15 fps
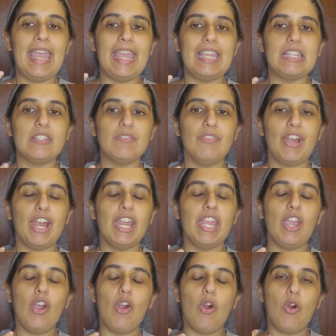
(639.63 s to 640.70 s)
it's
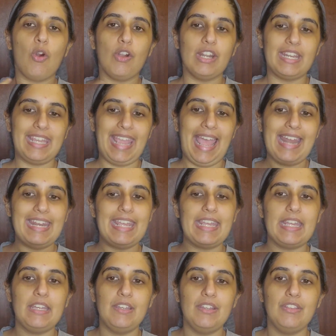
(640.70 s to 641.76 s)
very
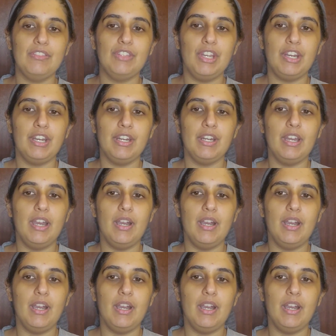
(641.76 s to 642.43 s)
organic. Their